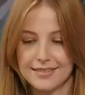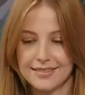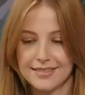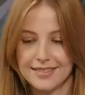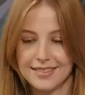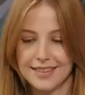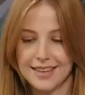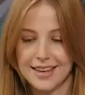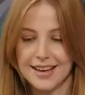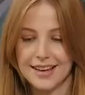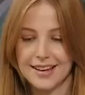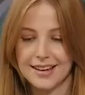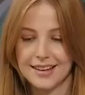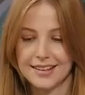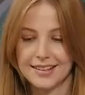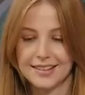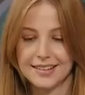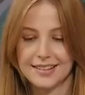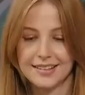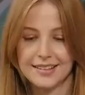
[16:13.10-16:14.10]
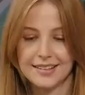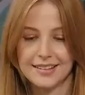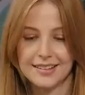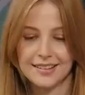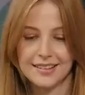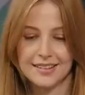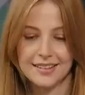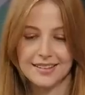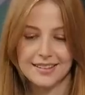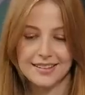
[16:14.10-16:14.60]
around. Yeah. Oh.
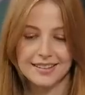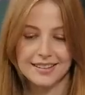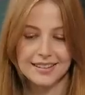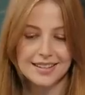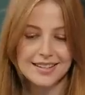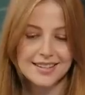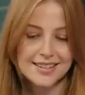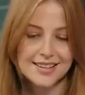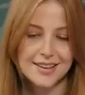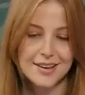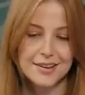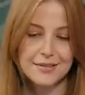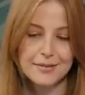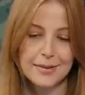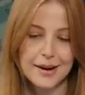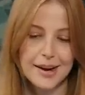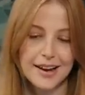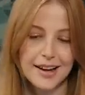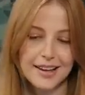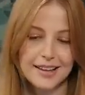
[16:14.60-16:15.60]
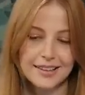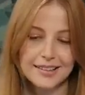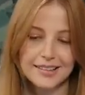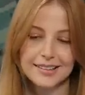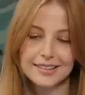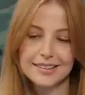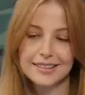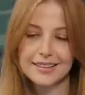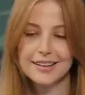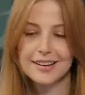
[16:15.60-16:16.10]
It's yeah. good, right?
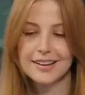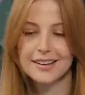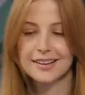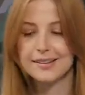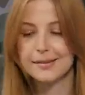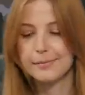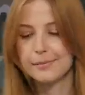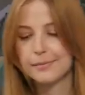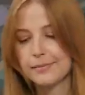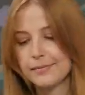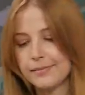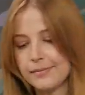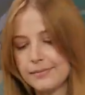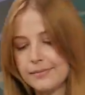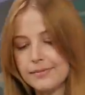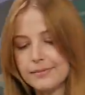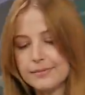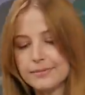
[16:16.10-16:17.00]
So Look at yeah, him. that's in our